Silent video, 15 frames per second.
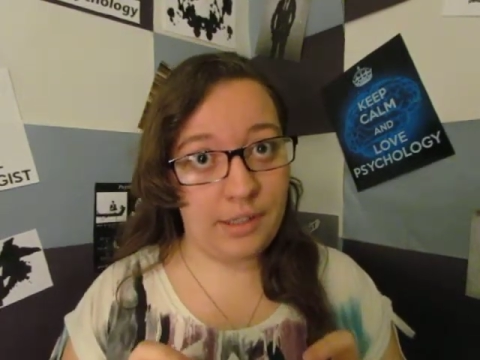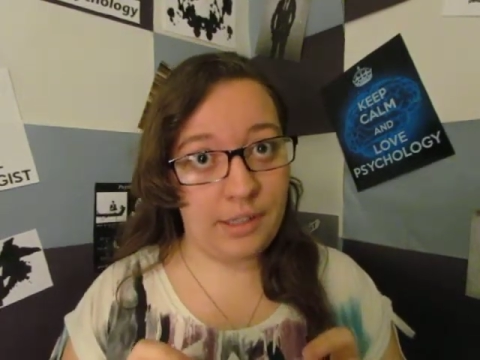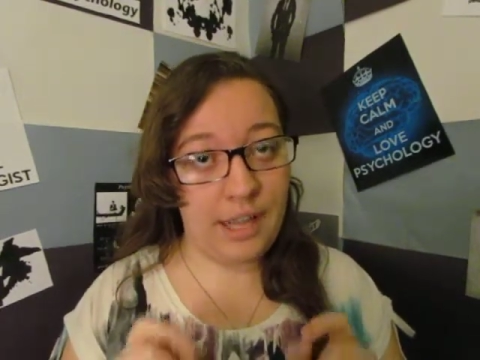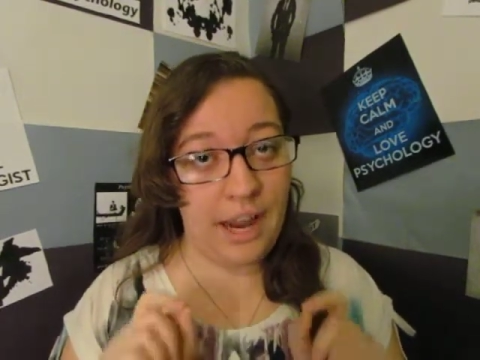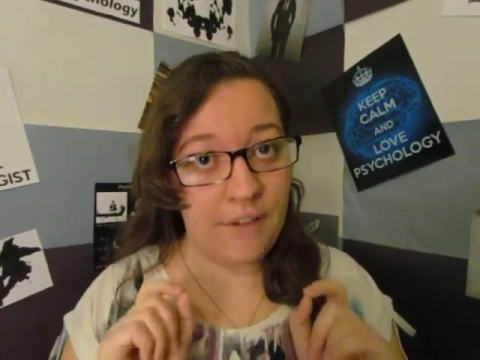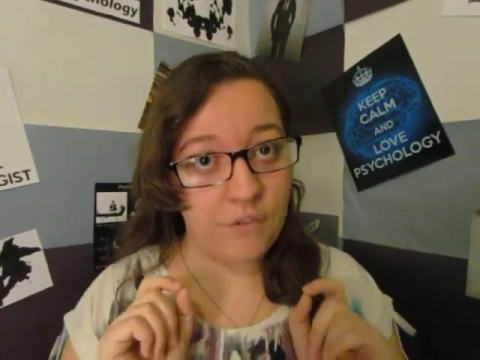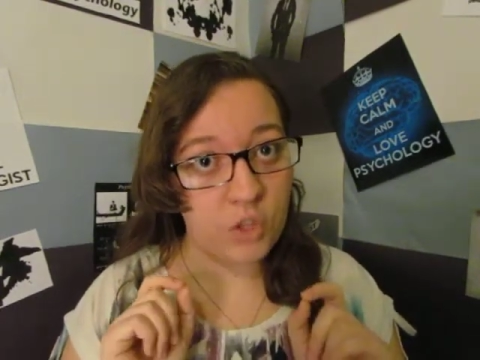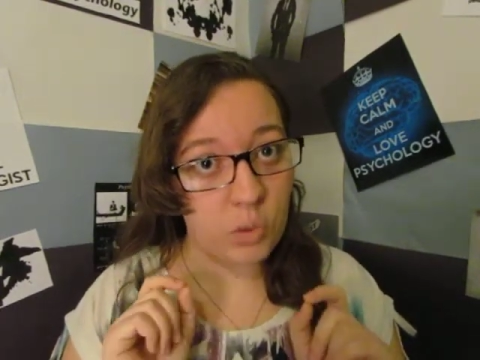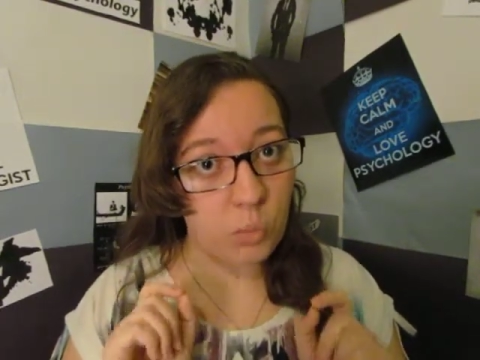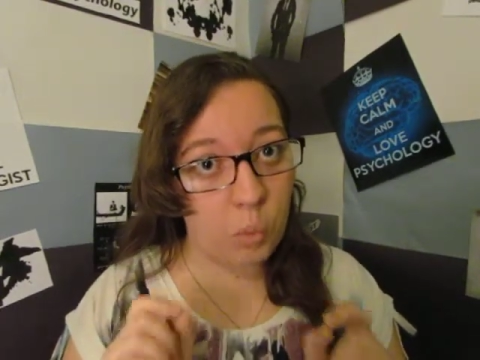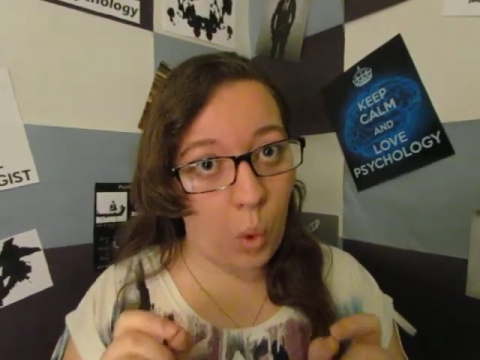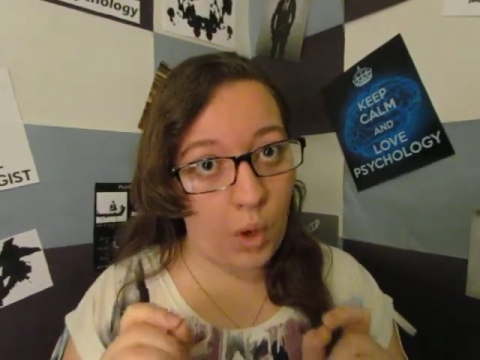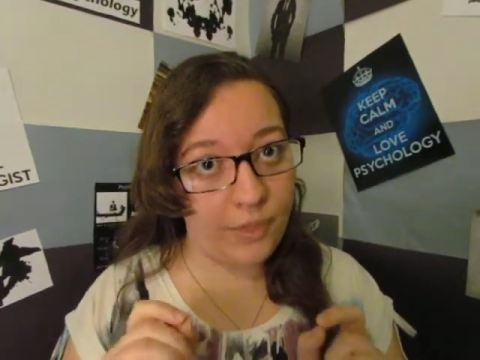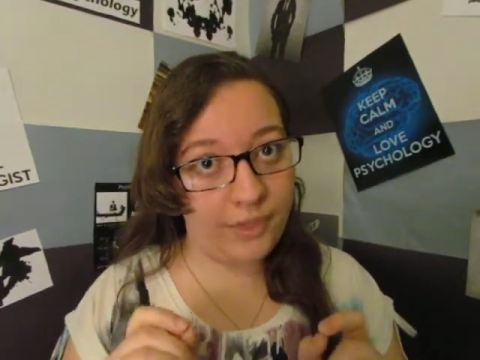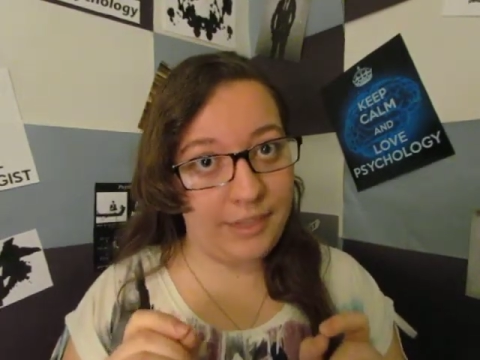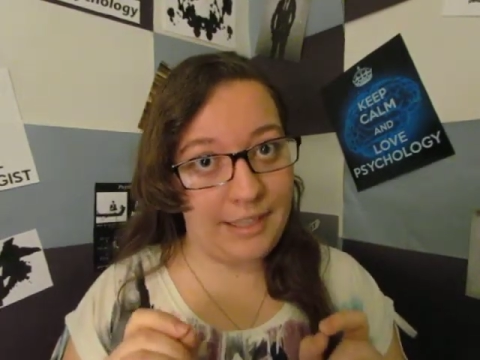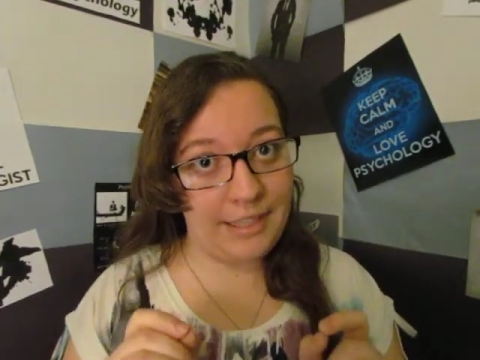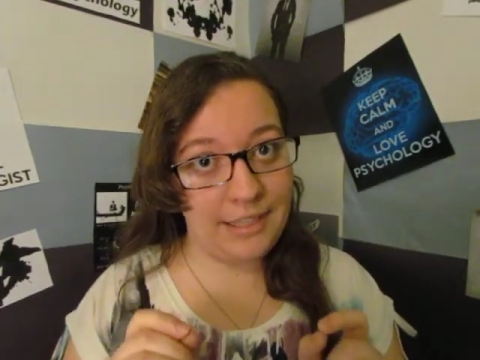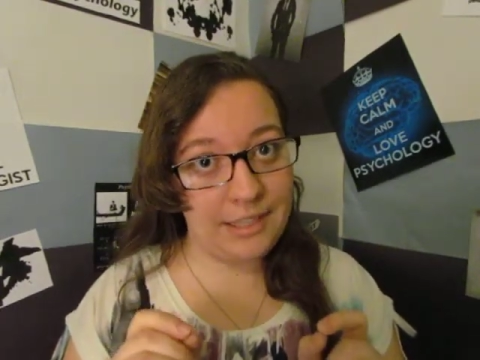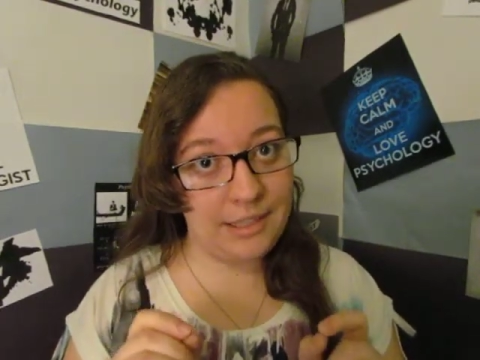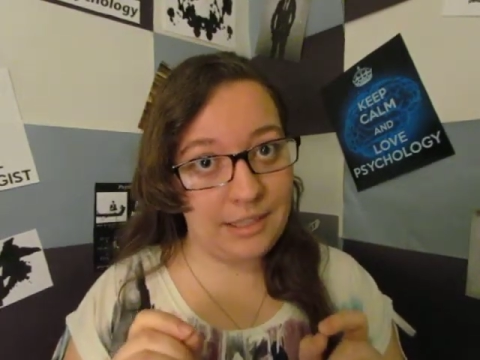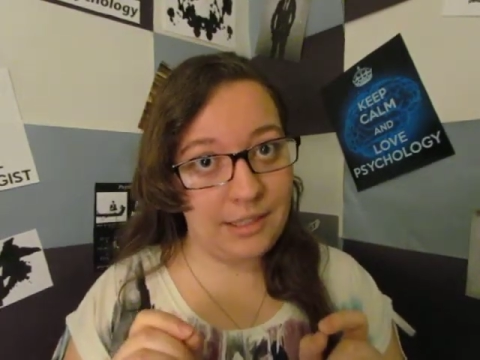They have to want
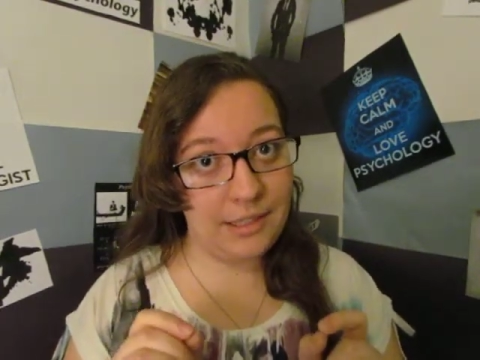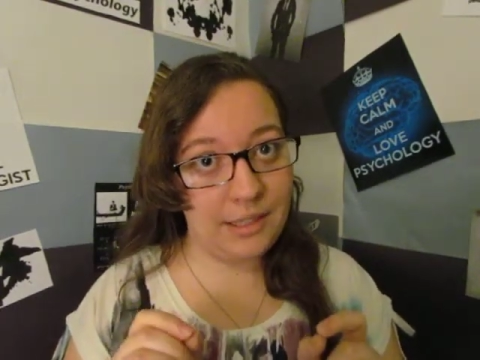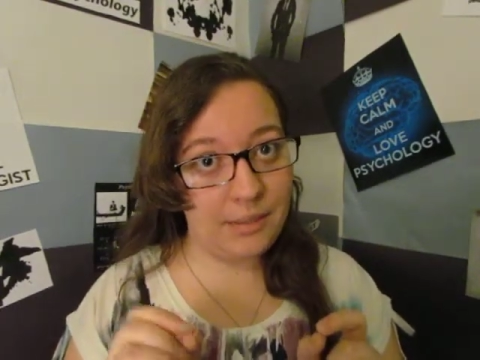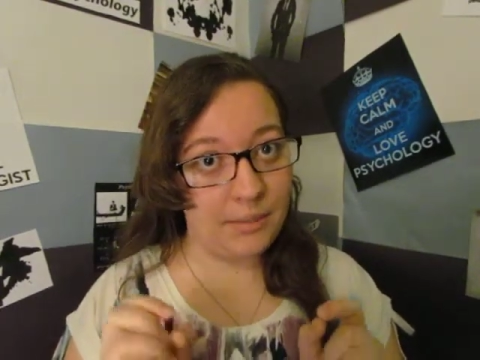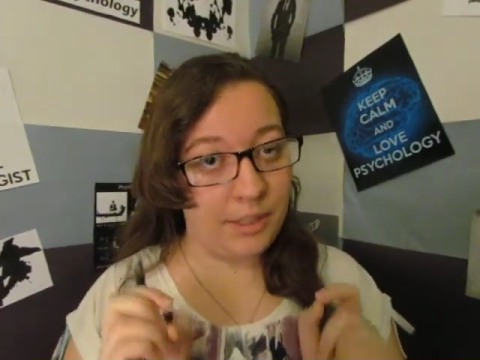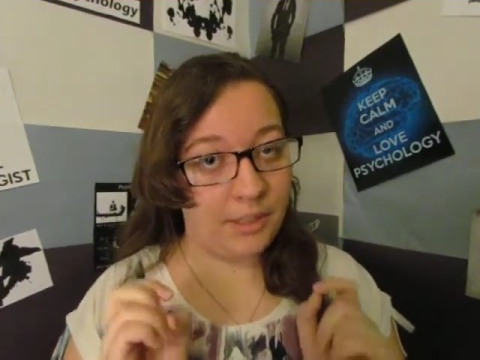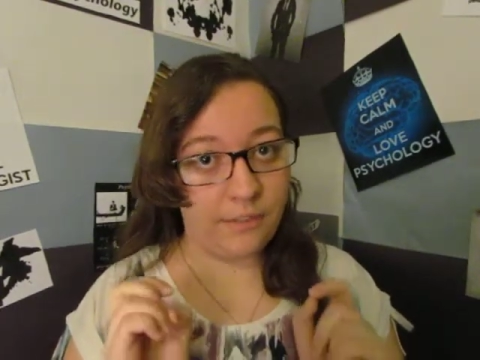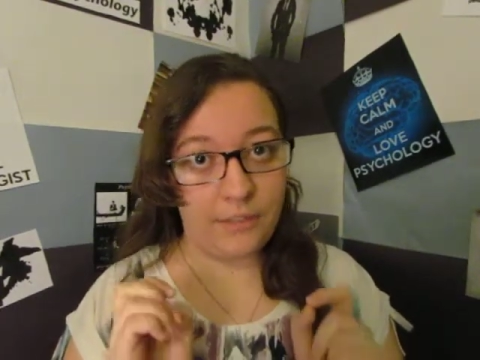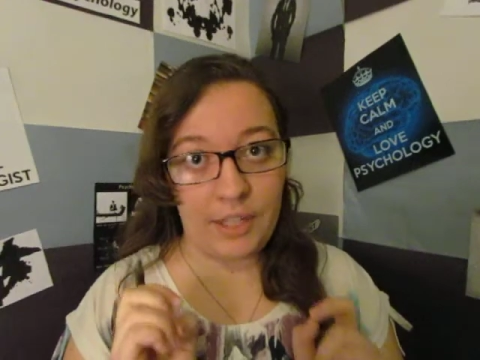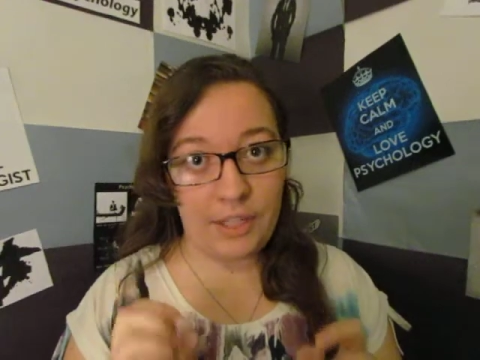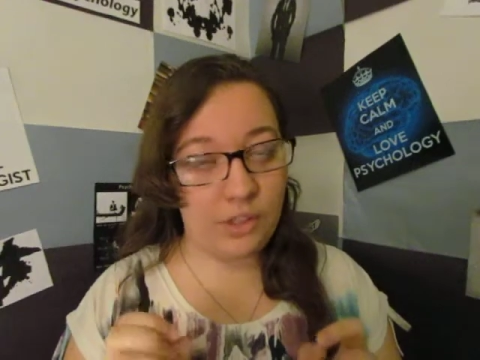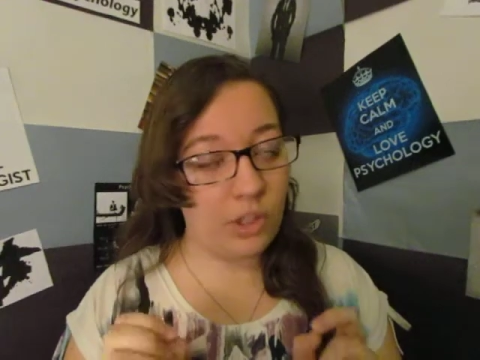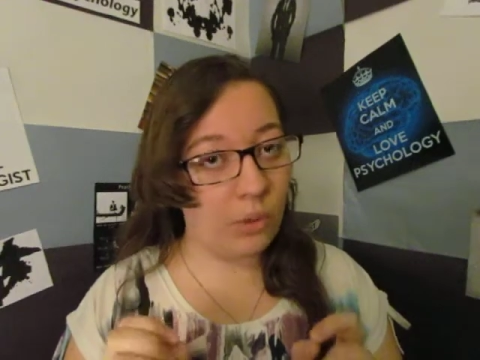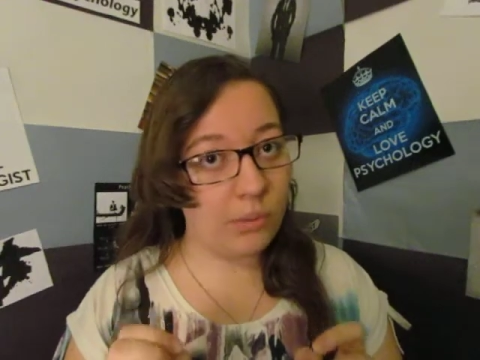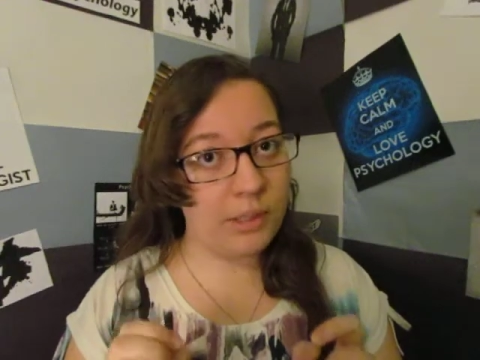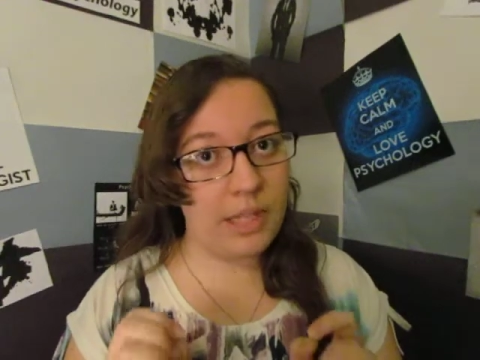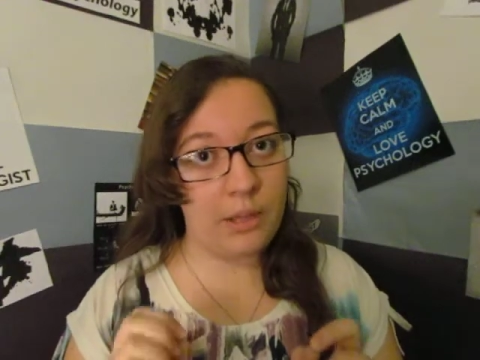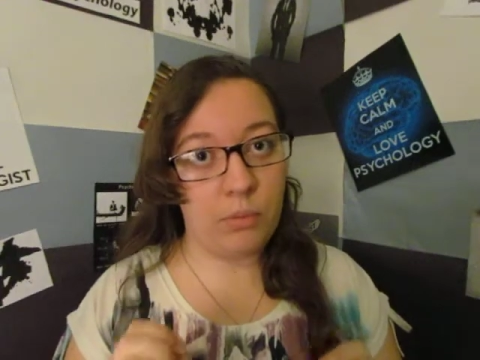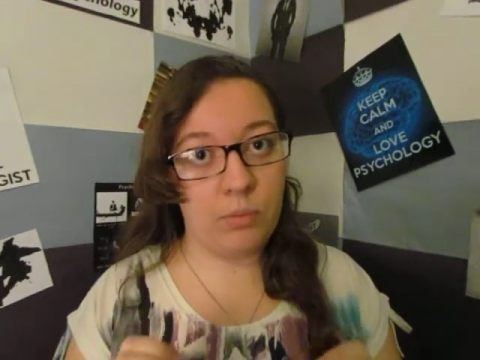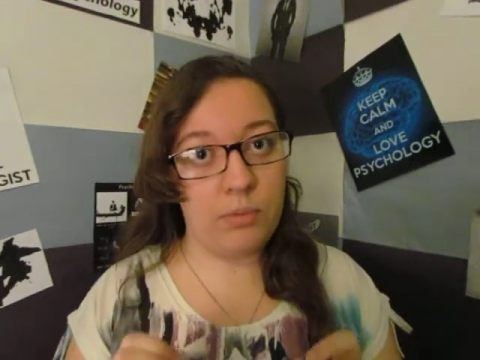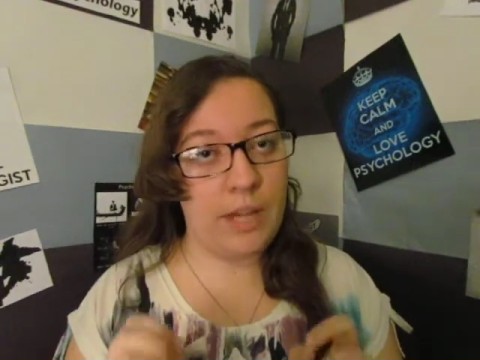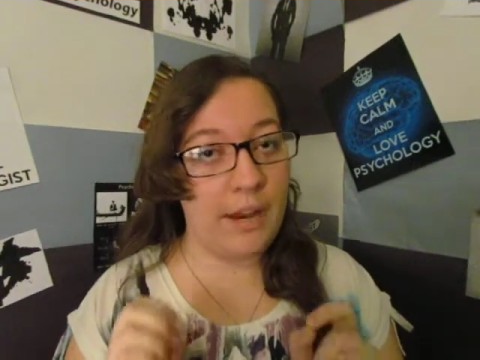this, because if they don't, they
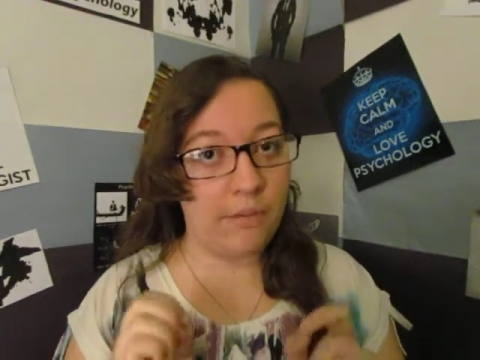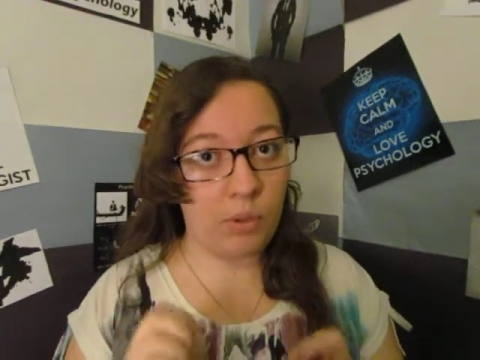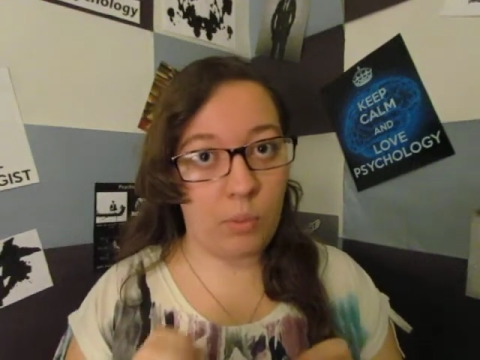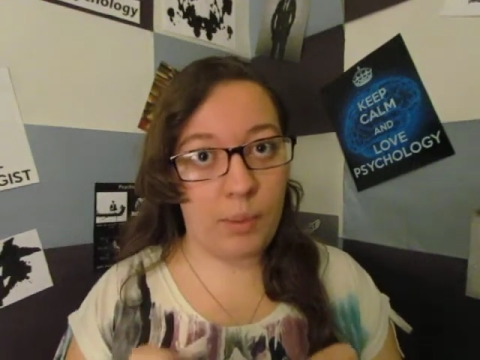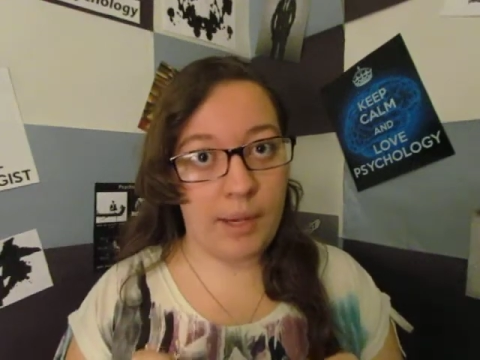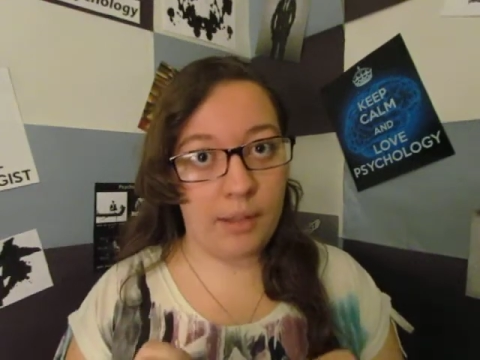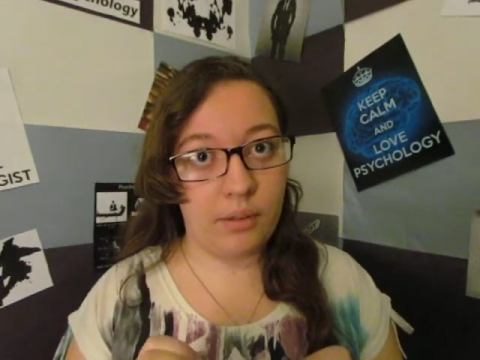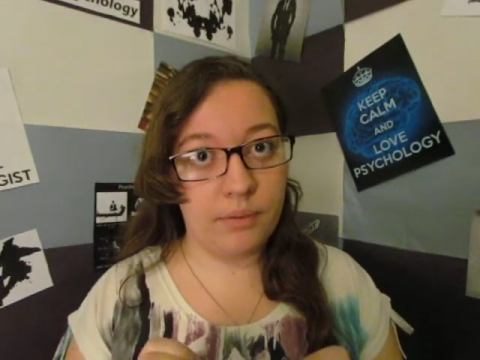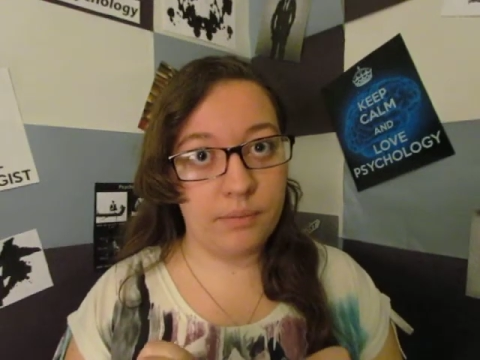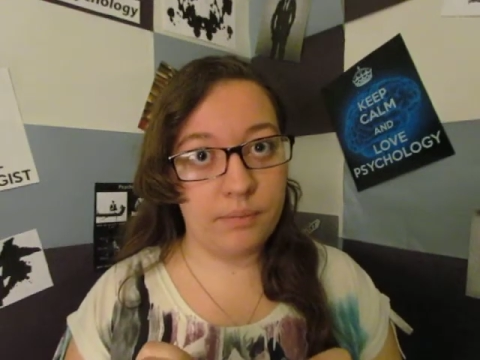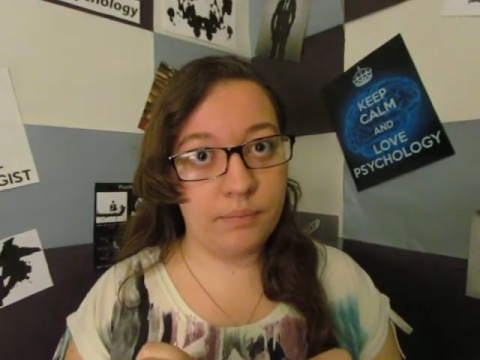never will.